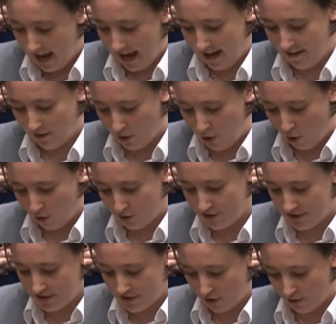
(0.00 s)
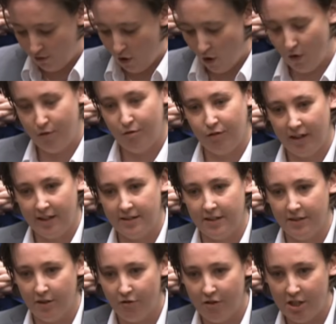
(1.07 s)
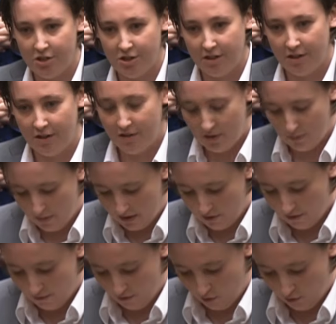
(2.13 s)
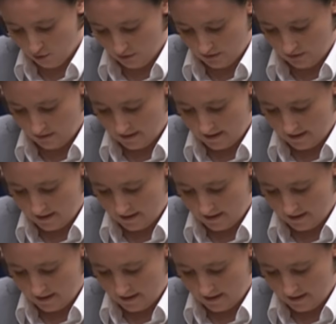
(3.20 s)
and the causes of conflict in the region to be reviewed.